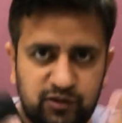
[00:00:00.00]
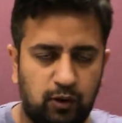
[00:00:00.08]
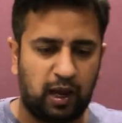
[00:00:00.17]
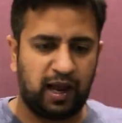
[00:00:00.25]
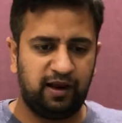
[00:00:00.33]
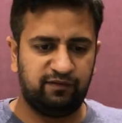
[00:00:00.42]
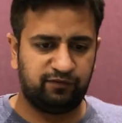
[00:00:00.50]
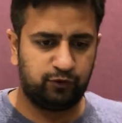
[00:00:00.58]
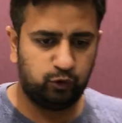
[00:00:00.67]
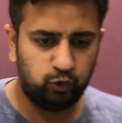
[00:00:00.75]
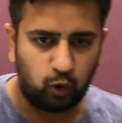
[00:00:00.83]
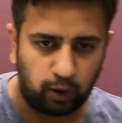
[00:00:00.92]
so I have
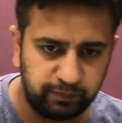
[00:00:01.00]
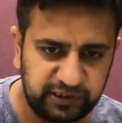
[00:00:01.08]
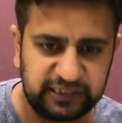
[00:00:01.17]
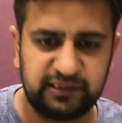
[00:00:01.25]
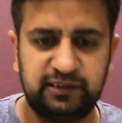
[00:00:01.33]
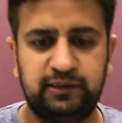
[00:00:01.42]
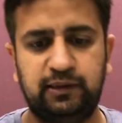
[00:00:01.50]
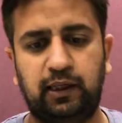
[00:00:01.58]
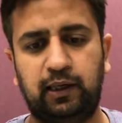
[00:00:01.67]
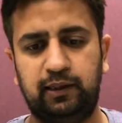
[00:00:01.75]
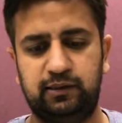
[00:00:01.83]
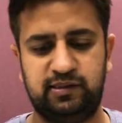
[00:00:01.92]
two objects.
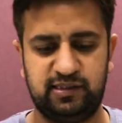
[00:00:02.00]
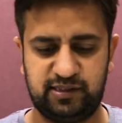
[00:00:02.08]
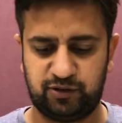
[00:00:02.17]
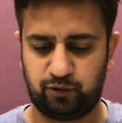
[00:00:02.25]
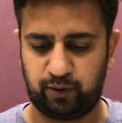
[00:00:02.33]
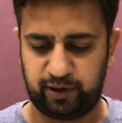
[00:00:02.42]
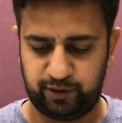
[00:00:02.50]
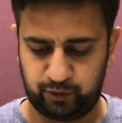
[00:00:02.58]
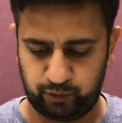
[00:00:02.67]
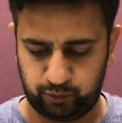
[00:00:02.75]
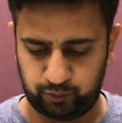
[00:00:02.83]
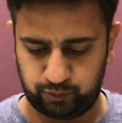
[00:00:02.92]
I'll just try
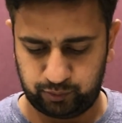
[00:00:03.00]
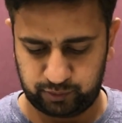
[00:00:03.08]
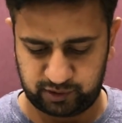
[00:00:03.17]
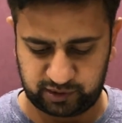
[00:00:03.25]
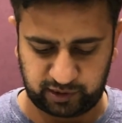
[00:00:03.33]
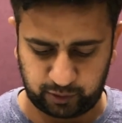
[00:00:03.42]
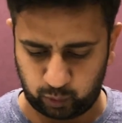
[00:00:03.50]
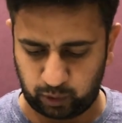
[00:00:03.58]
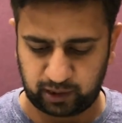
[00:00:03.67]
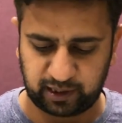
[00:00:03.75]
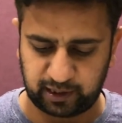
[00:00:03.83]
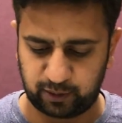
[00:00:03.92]
to see what
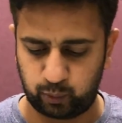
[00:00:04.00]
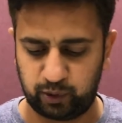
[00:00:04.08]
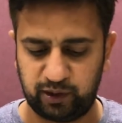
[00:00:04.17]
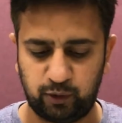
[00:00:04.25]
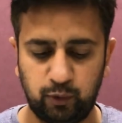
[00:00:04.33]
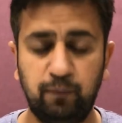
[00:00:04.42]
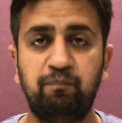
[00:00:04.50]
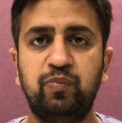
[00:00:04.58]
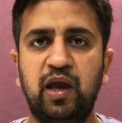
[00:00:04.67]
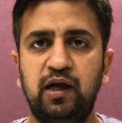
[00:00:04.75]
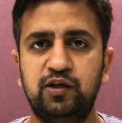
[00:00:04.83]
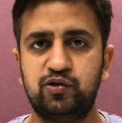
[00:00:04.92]
can we do.
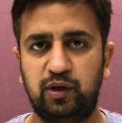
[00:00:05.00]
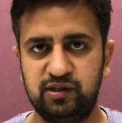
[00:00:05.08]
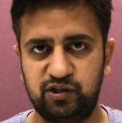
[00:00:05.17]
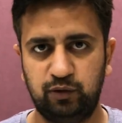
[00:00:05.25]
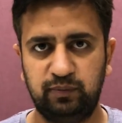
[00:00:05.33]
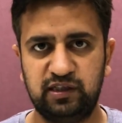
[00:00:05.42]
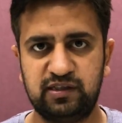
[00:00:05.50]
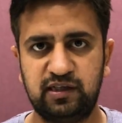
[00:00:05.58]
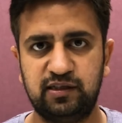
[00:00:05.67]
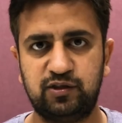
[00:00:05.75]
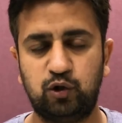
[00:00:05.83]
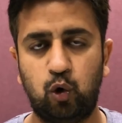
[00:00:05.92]
So assume this
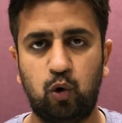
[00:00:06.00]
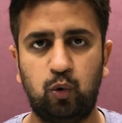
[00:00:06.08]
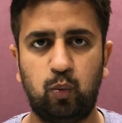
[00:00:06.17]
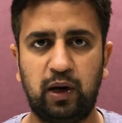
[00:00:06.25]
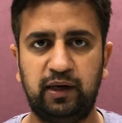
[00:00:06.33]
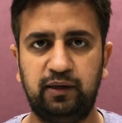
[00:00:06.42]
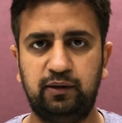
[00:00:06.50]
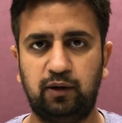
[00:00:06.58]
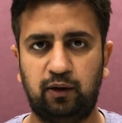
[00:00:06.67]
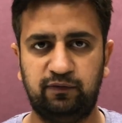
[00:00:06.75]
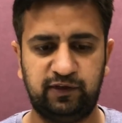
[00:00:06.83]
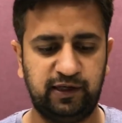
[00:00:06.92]
is node 1
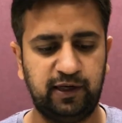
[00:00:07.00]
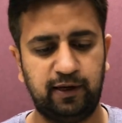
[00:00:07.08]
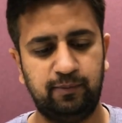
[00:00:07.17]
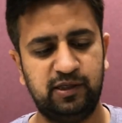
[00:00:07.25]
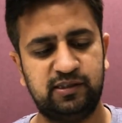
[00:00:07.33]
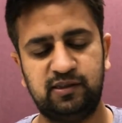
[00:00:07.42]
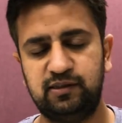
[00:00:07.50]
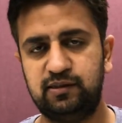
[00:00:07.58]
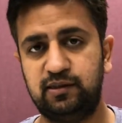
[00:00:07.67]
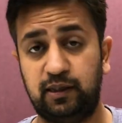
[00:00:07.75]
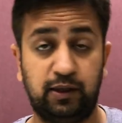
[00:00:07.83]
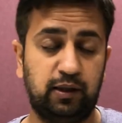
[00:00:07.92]
of the databases.
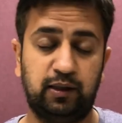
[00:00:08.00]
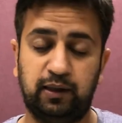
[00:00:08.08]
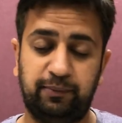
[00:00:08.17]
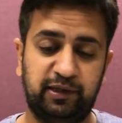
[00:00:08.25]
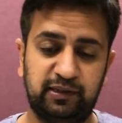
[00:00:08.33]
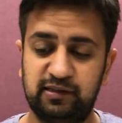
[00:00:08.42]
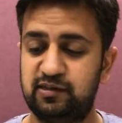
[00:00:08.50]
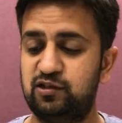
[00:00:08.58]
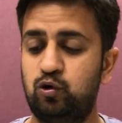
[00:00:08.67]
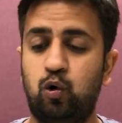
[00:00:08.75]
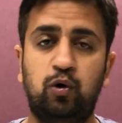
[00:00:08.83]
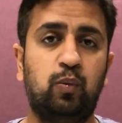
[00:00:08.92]
Uh, I mean, this is
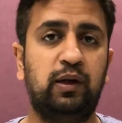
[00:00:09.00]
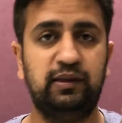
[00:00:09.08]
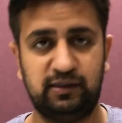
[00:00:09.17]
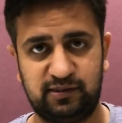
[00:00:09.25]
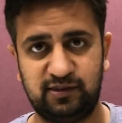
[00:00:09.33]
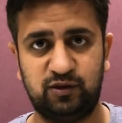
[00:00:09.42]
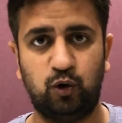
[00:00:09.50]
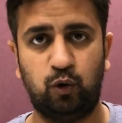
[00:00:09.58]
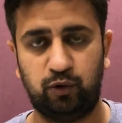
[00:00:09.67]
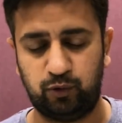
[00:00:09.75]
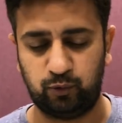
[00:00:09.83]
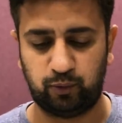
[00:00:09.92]
node 1, this is
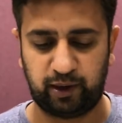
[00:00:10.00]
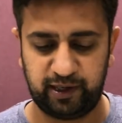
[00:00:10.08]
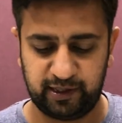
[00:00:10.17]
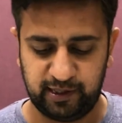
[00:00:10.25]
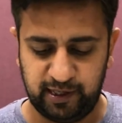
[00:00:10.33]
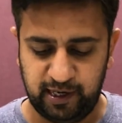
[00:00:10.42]
node 2, right?